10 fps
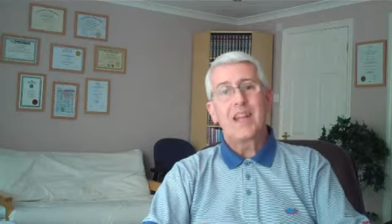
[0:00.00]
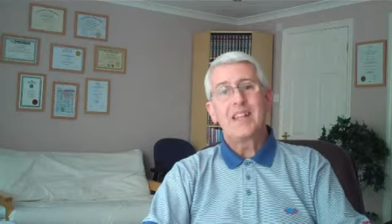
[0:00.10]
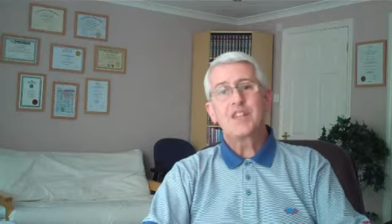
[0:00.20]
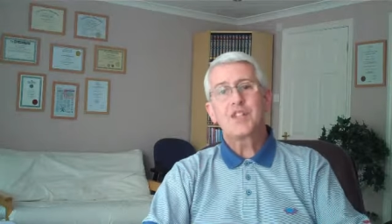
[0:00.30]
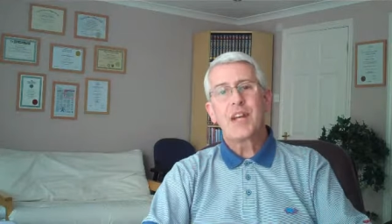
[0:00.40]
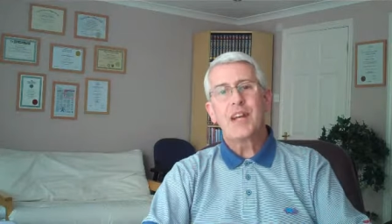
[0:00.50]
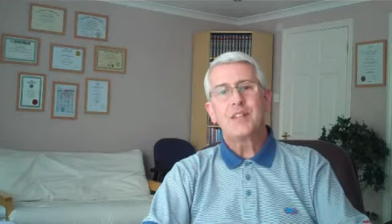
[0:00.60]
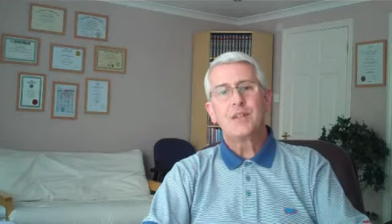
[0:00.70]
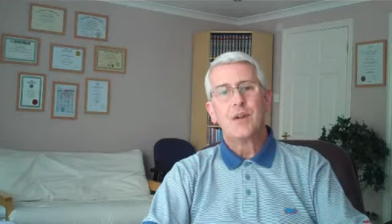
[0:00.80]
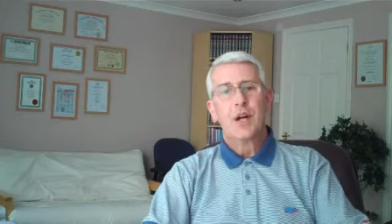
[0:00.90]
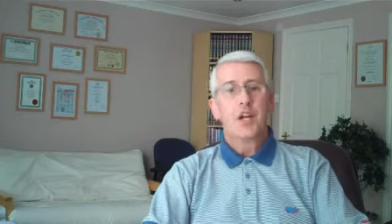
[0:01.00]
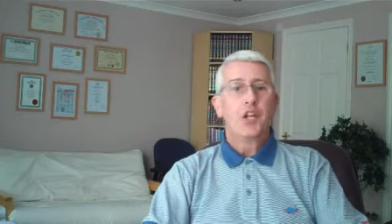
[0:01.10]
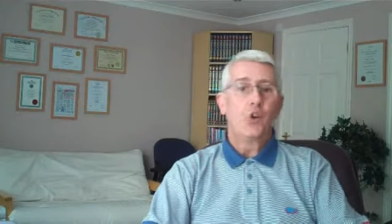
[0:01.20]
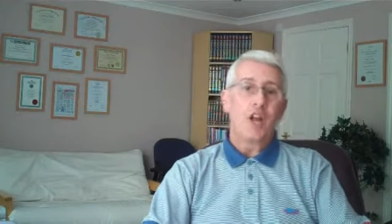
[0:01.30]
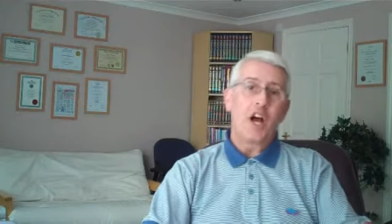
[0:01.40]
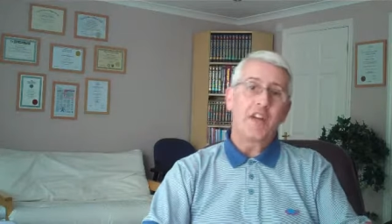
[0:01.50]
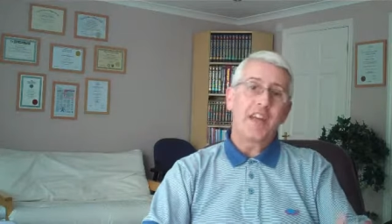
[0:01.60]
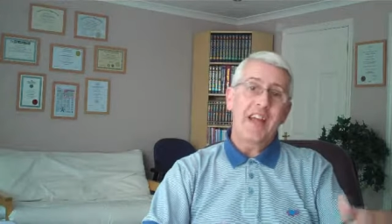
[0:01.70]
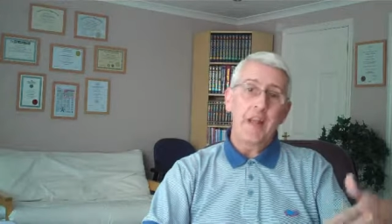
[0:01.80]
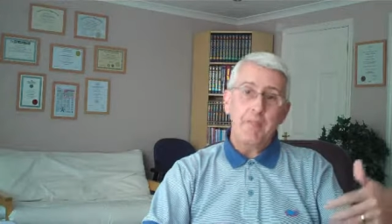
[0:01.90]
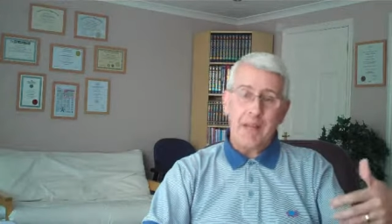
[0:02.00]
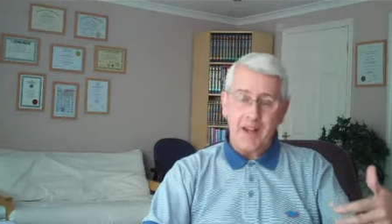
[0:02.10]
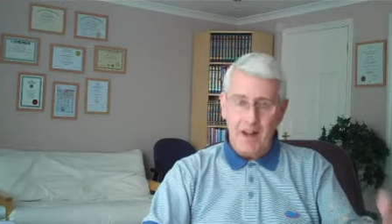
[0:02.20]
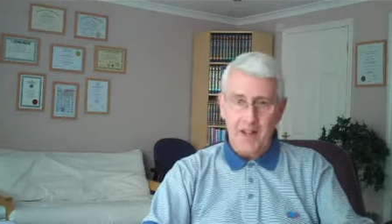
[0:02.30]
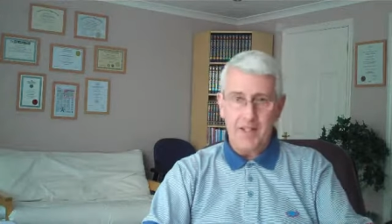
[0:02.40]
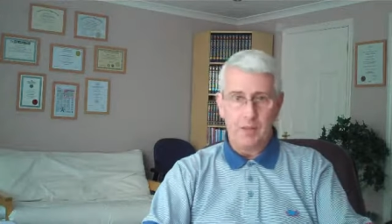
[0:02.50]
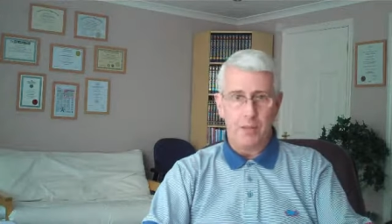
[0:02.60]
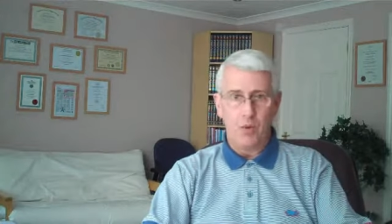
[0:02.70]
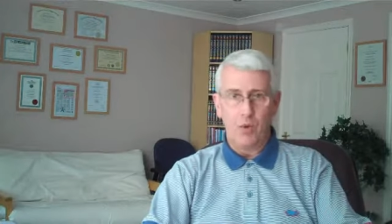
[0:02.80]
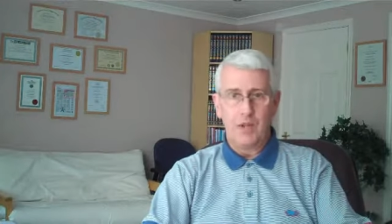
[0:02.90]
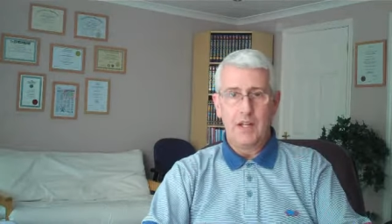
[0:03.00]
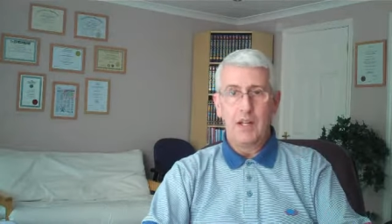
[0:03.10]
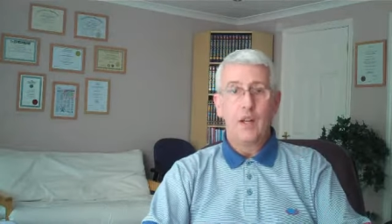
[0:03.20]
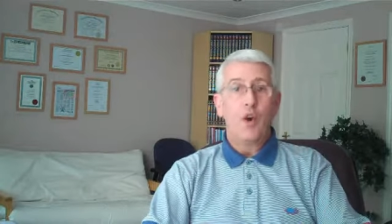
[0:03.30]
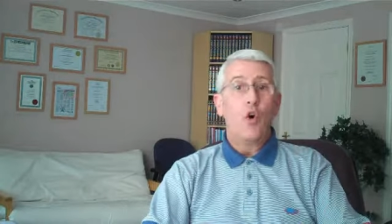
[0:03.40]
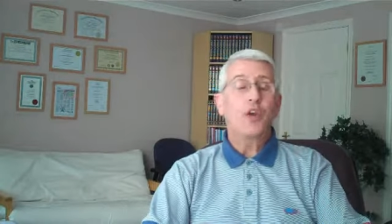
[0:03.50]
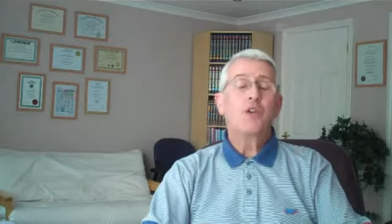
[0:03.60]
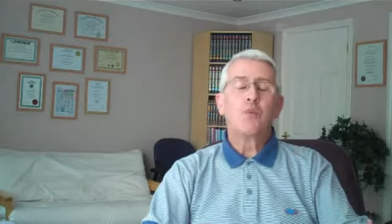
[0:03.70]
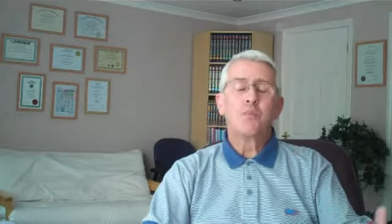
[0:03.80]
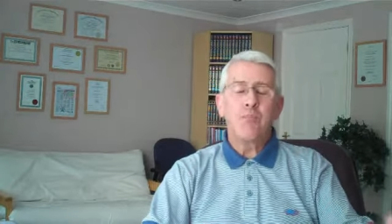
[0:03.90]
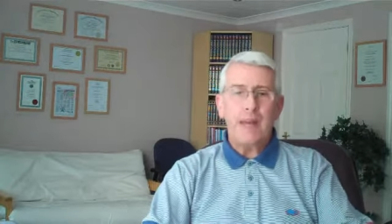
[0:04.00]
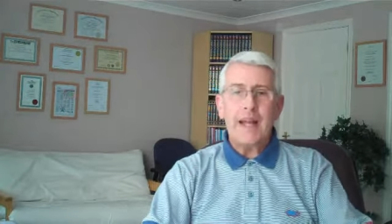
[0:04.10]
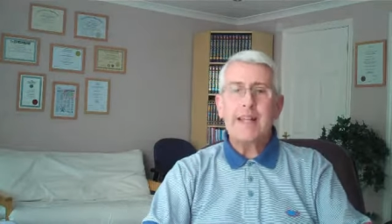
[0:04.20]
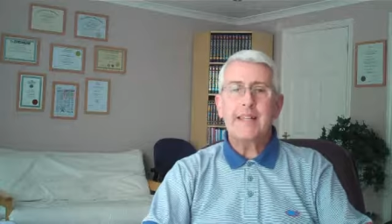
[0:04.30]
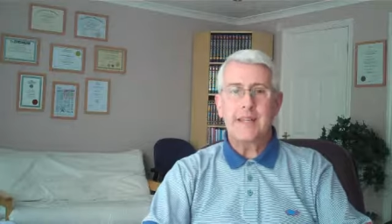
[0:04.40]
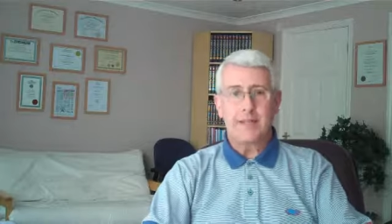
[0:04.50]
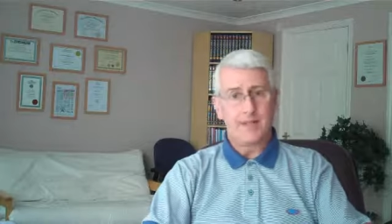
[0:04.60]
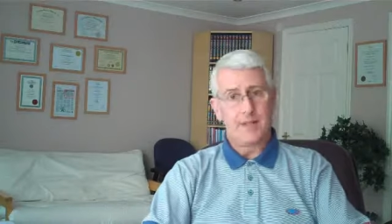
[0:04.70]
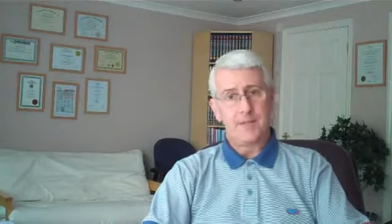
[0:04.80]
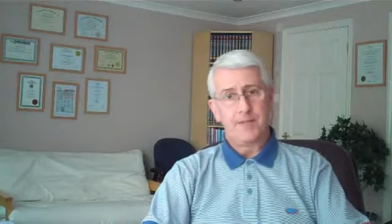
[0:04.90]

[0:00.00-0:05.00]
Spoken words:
Instead, you'll either hit behind the ball or you'll blade it.